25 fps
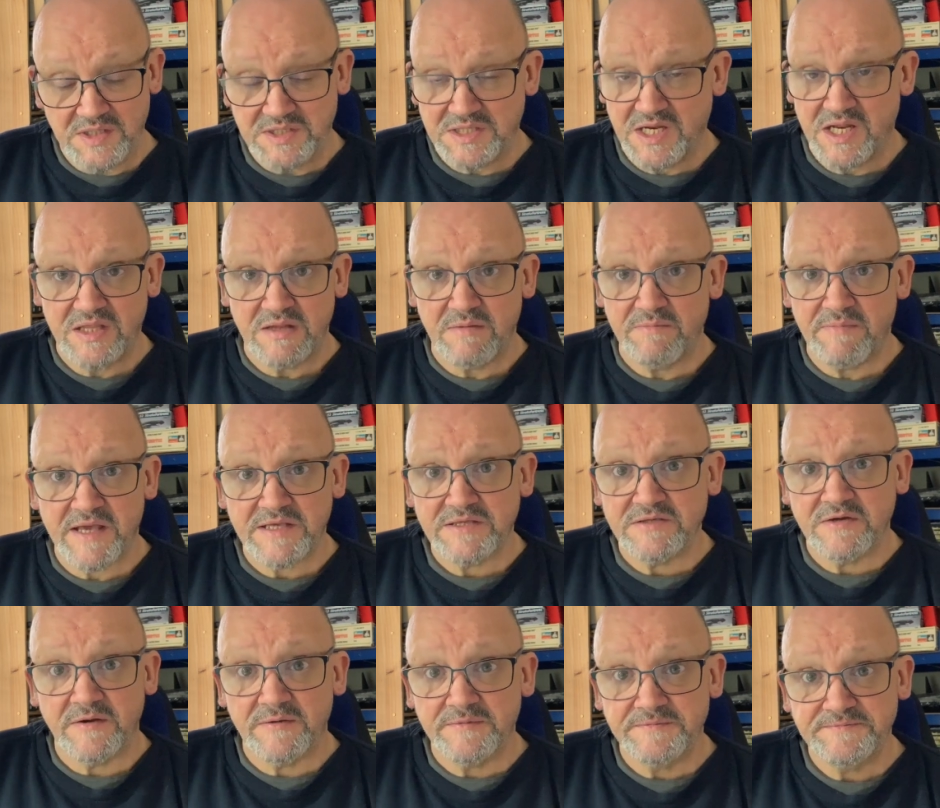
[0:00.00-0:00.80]
there's anything
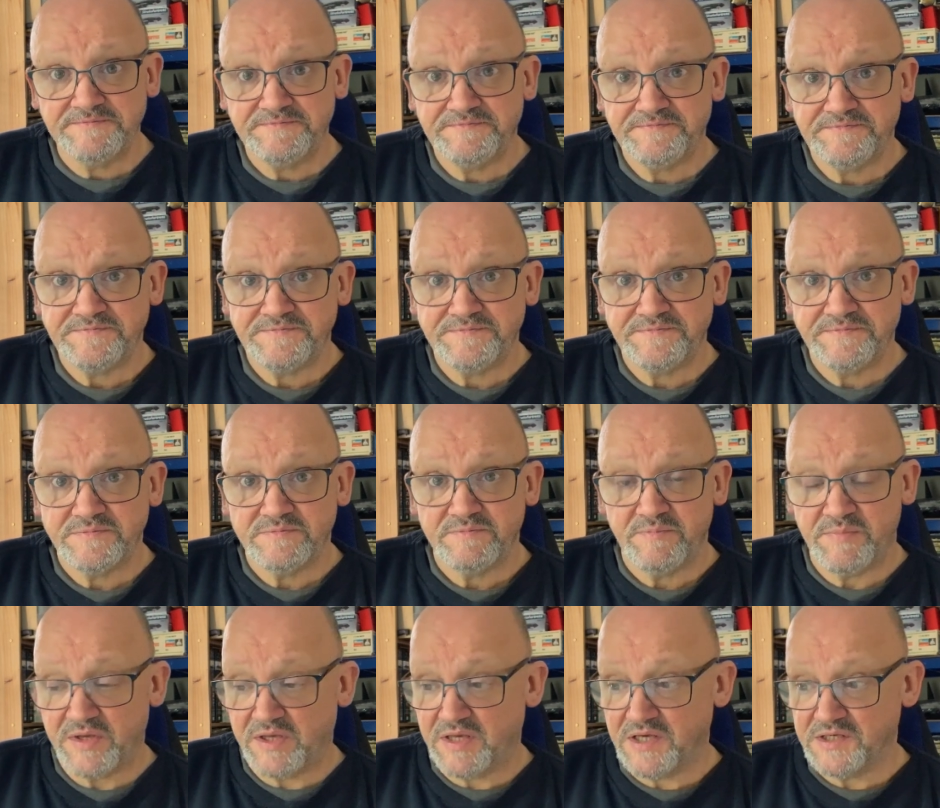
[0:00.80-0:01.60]
better.
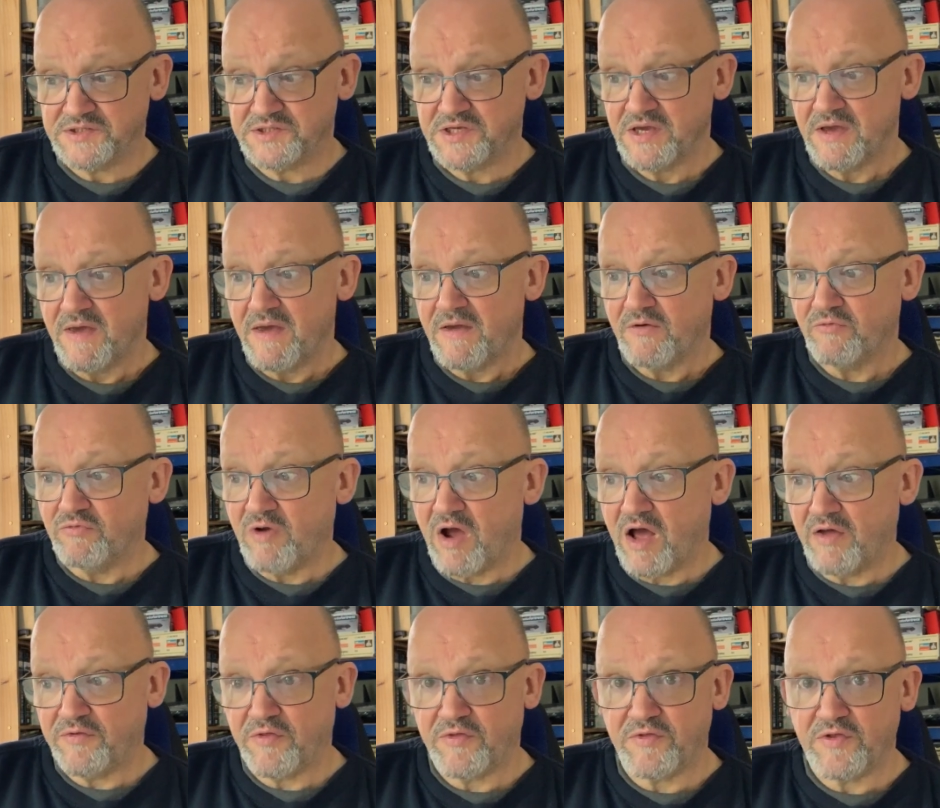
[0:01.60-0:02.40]
Because
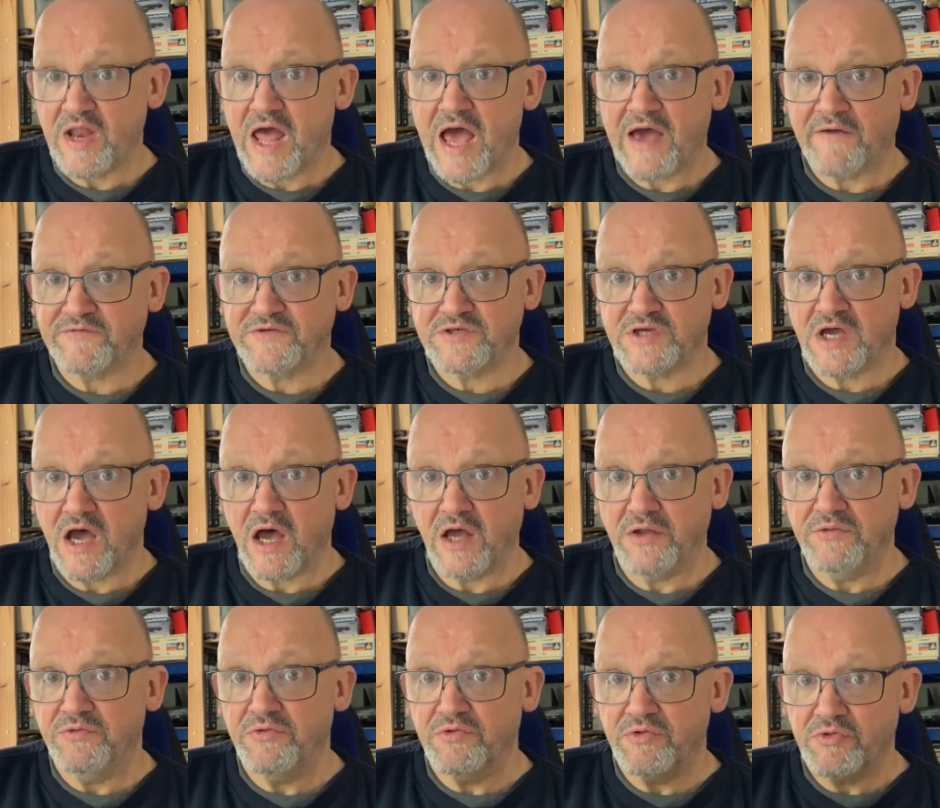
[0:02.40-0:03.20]
rather than have to
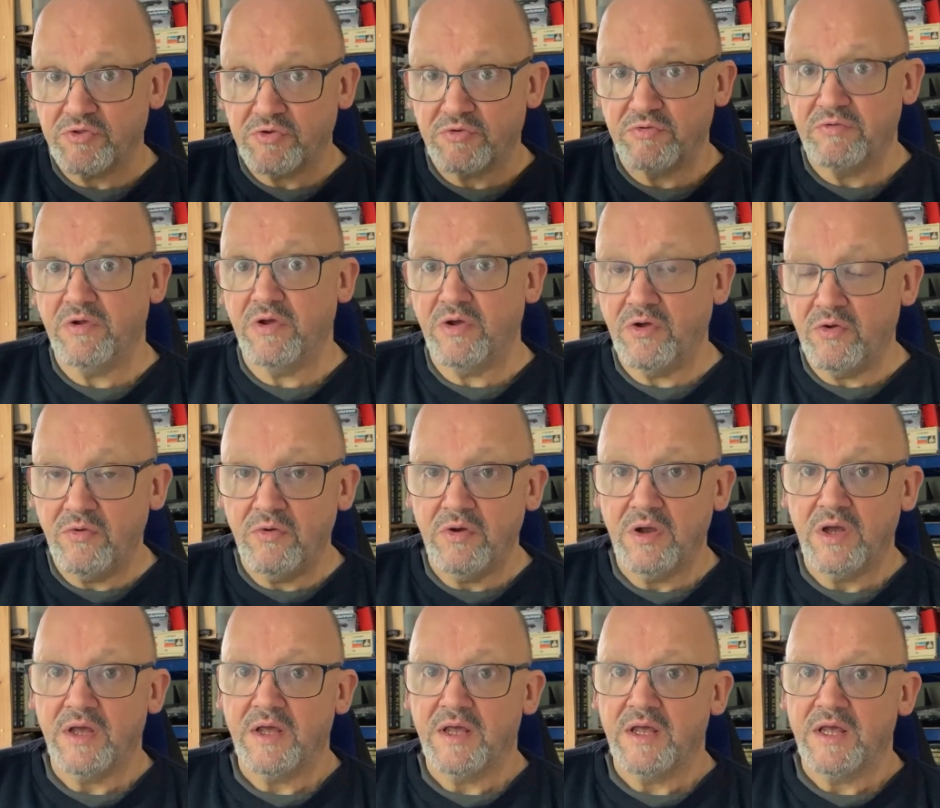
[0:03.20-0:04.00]
hunt
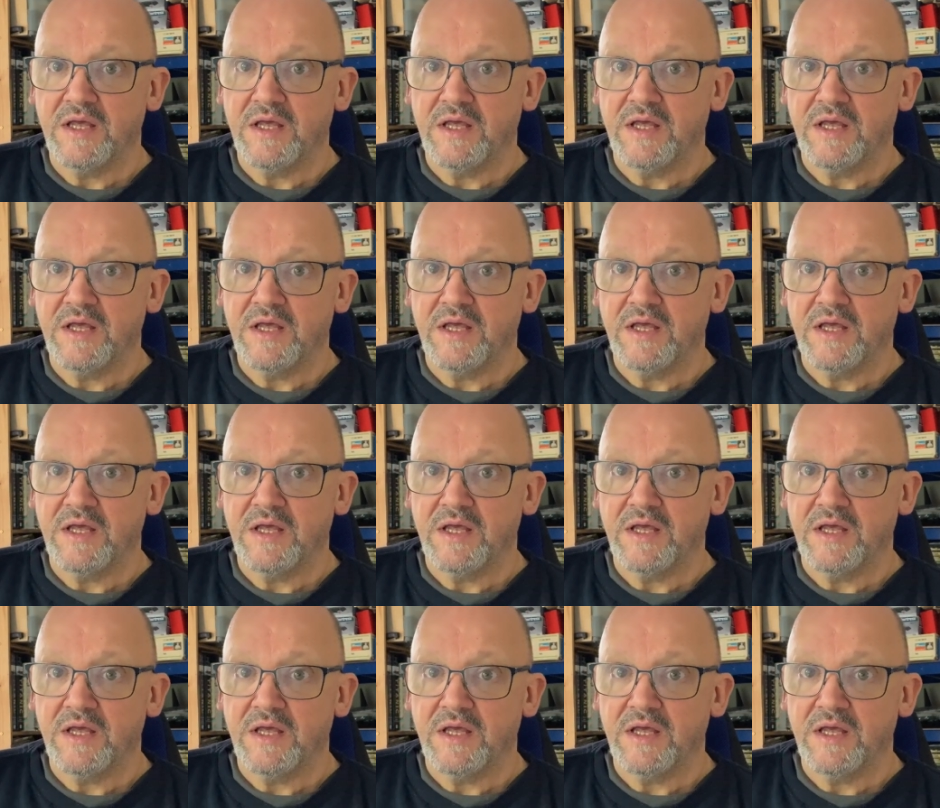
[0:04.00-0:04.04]
through